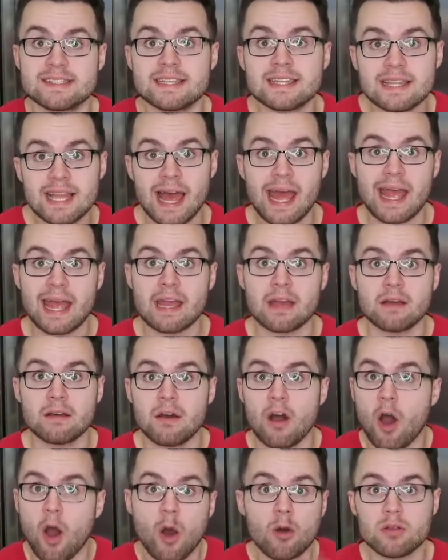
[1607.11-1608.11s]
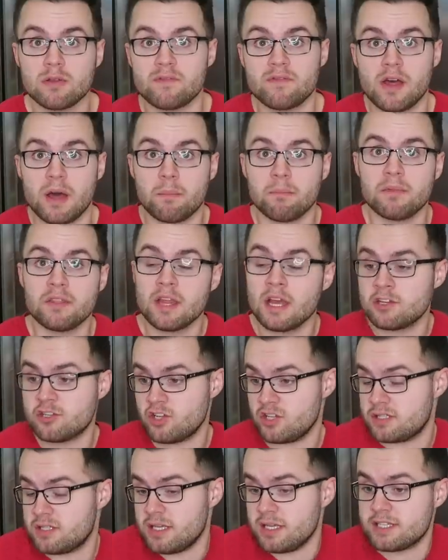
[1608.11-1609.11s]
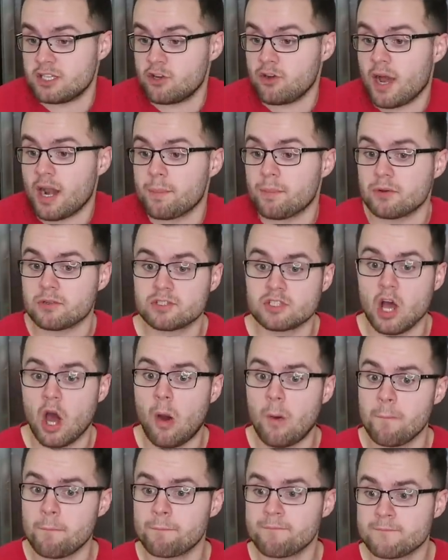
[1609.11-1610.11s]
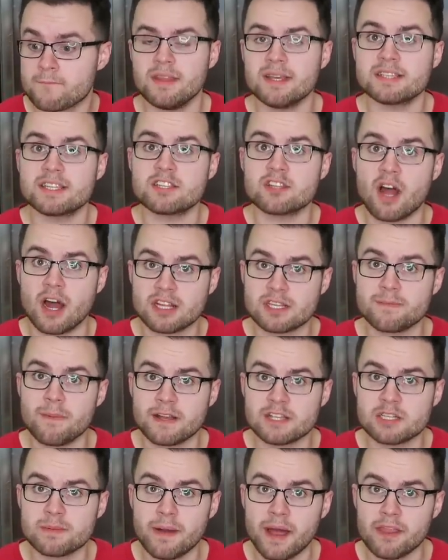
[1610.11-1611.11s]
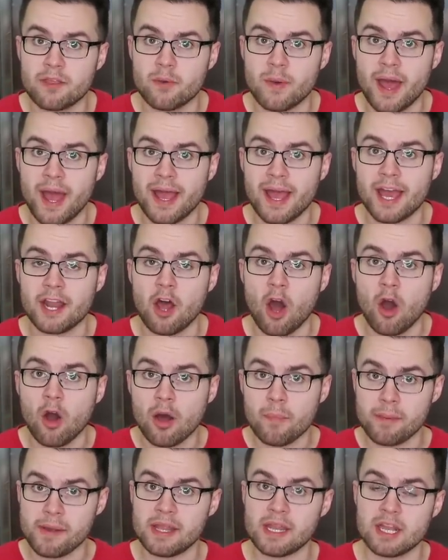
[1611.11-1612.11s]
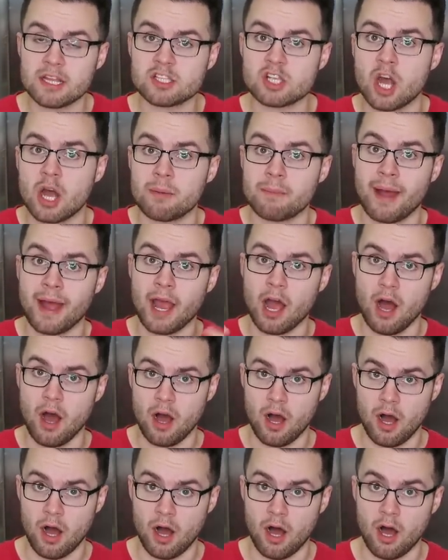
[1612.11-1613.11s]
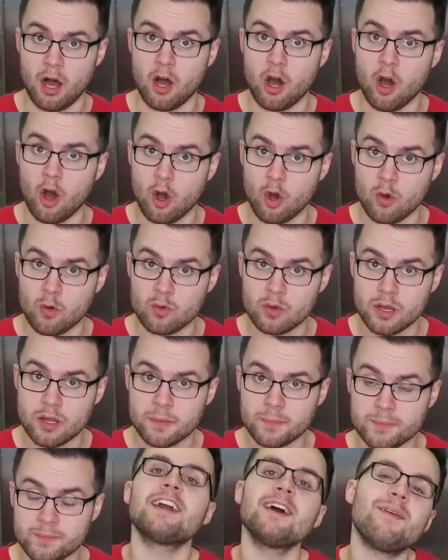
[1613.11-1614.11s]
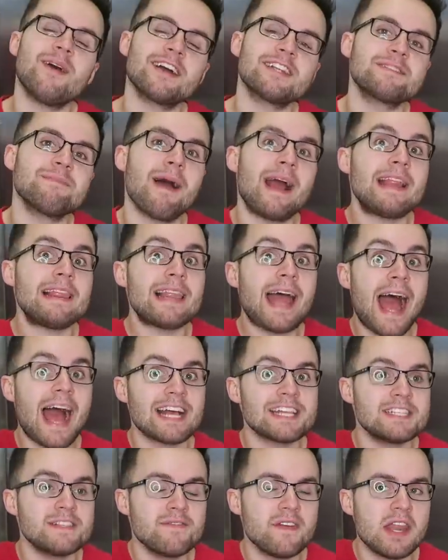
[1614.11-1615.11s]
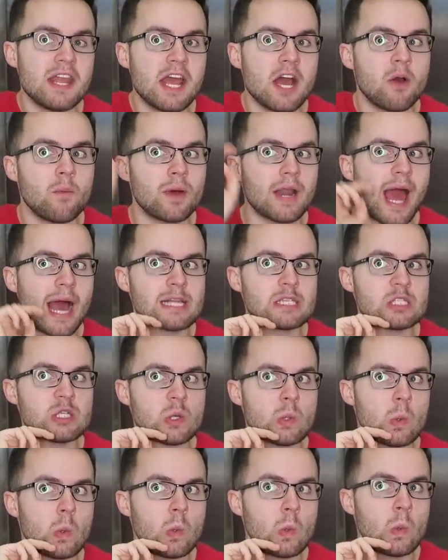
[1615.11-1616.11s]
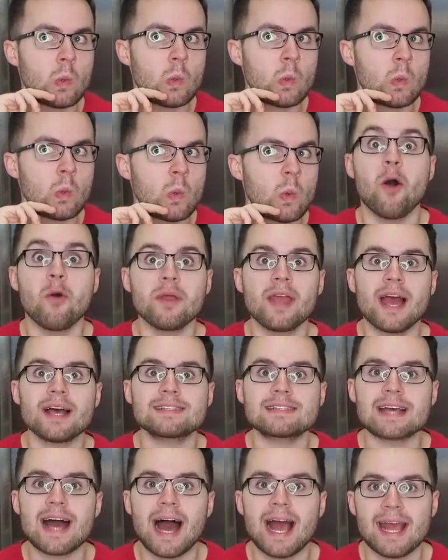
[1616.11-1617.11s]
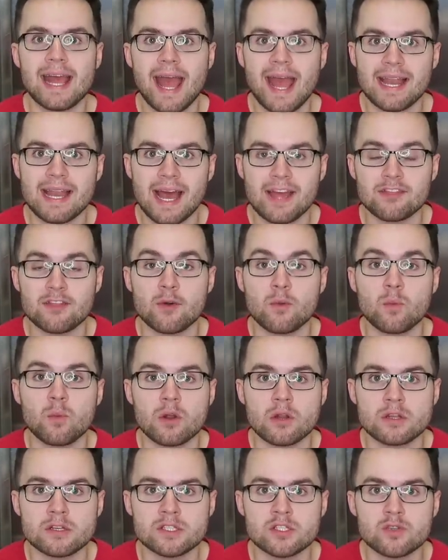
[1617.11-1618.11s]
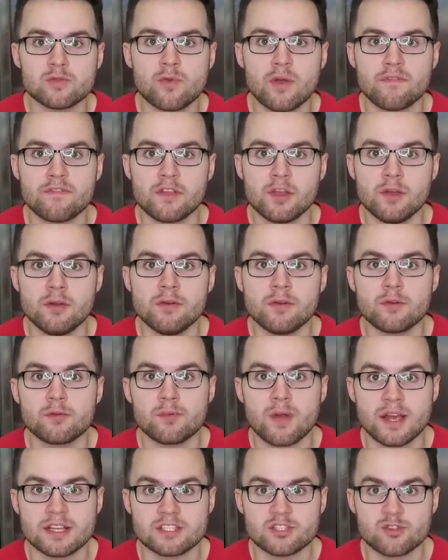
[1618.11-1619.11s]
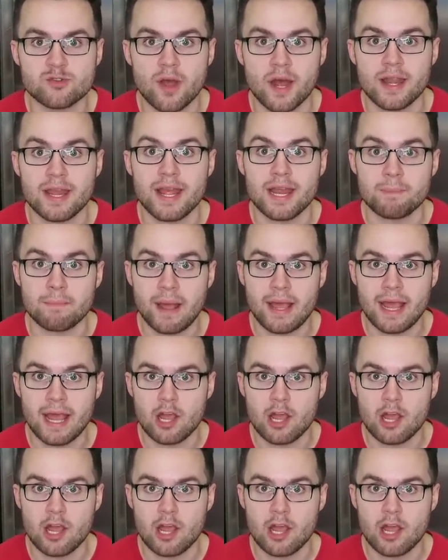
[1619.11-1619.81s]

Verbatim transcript: slay all of them. It's just, it's incredible. So this is not sponsored by the way, and all opinions are my uh, own. Go watch my last video, what I do. Oh yes, I ate at the worst reviewed restaurant in my